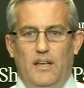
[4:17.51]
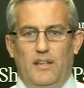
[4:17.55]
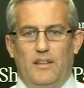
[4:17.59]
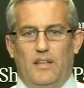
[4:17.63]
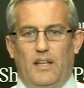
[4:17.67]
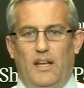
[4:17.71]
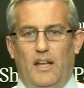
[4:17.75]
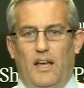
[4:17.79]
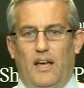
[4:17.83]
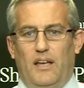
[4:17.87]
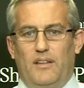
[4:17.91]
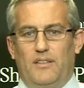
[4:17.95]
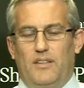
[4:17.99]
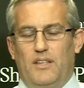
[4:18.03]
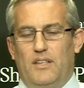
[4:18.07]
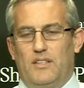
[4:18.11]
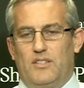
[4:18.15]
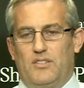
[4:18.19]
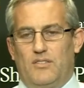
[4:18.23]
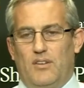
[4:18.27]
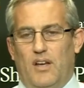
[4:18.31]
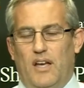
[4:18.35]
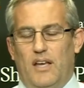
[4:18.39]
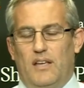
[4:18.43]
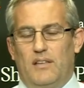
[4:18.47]
The
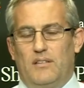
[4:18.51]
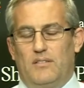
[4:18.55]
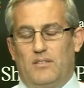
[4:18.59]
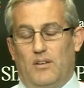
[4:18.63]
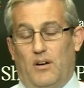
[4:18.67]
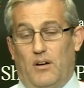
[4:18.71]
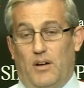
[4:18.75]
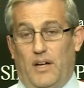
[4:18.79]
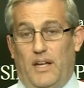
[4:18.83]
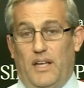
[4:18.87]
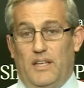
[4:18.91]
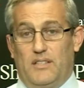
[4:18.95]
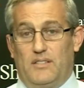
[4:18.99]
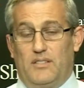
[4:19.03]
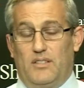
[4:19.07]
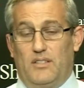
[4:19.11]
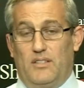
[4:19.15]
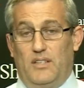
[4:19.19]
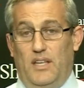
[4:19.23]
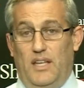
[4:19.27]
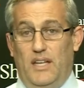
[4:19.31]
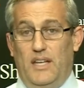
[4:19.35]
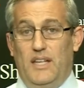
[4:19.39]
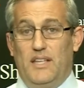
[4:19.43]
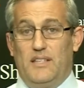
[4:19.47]
Australia's, I guess
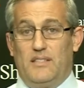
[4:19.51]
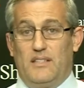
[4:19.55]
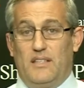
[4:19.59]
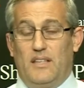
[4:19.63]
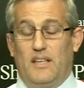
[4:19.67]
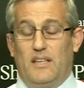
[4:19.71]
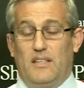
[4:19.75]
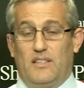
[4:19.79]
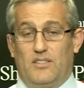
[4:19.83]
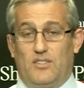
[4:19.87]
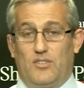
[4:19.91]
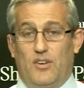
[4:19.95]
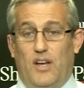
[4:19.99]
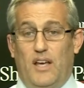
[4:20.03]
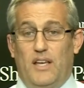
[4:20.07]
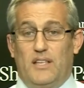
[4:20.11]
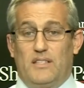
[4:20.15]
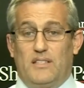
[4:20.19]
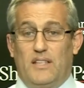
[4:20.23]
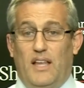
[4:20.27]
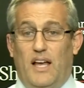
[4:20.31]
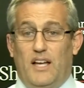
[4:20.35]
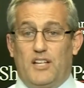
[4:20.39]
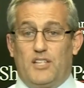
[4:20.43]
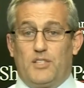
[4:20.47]
it is Australia's
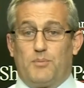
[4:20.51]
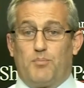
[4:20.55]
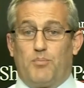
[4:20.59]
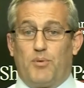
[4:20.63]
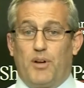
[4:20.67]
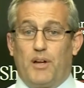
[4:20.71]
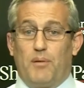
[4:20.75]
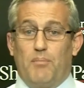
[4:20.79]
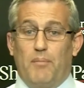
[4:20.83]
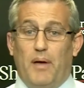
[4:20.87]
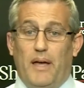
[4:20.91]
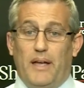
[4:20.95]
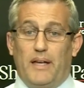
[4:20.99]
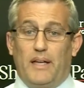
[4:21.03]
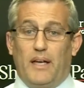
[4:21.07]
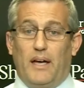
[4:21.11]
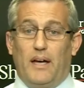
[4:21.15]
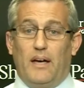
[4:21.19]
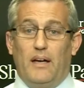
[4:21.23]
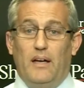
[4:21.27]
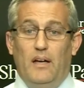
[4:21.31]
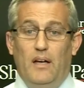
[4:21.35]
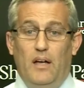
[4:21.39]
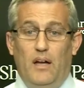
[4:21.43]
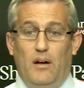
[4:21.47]
largest brick
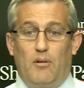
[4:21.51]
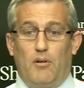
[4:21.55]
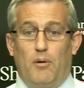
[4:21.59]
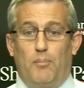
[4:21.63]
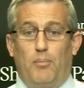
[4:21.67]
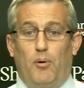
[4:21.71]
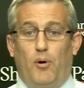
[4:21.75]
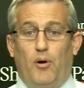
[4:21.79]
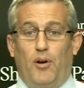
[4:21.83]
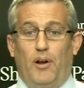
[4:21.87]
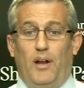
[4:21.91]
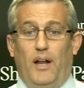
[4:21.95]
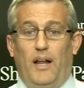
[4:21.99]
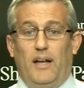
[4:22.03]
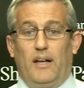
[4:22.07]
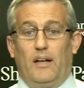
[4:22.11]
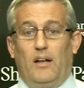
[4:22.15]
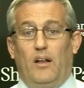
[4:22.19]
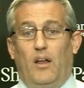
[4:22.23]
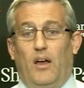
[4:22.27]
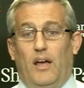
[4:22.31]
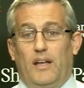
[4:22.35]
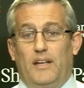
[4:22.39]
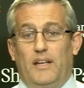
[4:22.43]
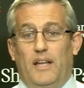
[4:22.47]
maker, reported
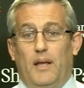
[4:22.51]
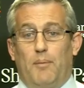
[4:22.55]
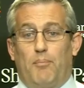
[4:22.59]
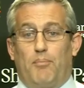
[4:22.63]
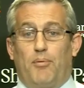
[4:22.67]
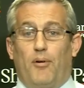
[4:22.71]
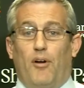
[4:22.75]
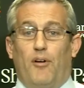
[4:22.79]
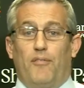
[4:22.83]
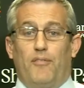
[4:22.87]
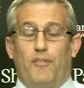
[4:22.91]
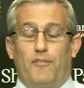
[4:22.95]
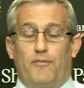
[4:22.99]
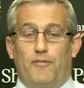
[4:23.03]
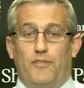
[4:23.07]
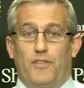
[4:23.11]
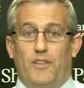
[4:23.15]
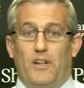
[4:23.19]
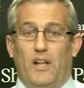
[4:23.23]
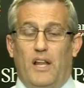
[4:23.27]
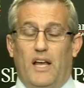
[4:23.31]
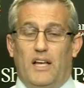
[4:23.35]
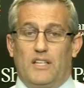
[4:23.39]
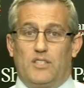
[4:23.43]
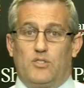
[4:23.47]
underlying net profit for
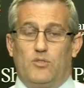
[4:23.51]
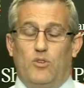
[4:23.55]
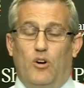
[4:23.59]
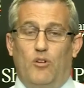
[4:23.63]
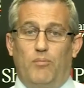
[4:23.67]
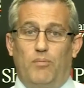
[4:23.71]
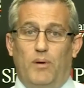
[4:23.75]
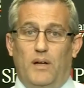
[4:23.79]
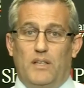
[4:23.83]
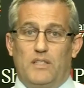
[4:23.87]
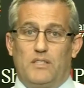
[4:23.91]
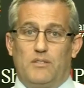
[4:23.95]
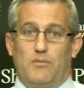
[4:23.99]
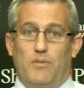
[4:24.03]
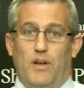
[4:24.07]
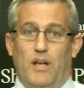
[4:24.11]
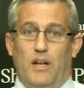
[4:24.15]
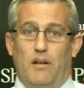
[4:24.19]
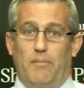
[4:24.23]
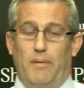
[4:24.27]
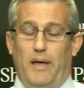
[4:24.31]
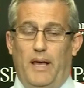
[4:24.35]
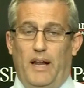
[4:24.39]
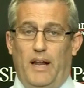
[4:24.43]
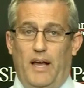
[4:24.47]
the last 12 months around
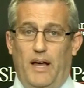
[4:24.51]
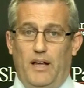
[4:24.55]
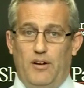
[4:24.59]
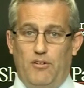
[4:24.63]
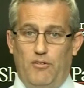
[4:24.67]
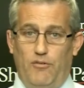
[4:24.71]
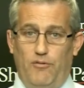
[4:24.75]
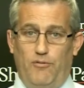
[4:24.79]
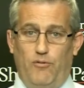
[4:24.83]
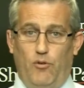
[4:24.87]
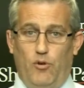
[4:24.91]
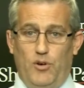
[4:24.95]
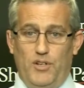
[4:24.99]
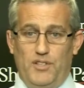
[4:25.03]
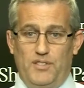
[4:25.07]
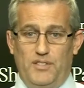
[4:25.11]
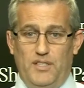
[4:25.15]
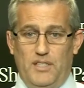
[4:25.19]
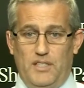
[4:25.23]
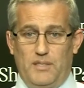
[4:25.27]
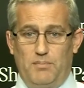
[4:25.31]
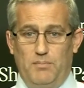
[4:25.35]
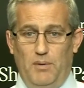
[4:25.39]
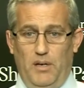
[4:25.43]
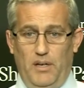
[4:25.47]
about
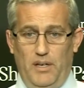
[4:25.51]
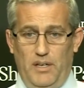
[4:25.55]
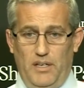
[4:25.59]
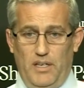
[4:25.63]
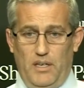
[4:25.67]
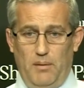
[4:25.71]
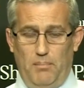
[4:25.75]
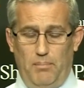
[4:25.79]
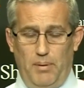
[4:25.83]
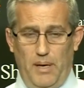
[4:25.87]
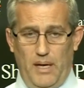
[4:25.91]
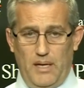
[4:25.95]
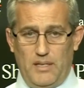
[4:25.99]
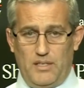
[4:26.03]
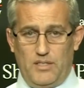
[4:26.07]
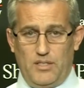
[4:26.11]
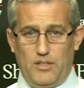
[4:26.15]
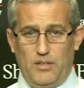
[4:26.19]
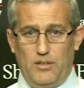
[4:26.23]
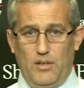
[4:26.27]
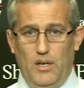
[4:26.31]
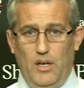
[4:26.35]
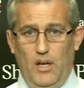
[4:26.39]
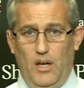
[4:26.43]
146 million compared to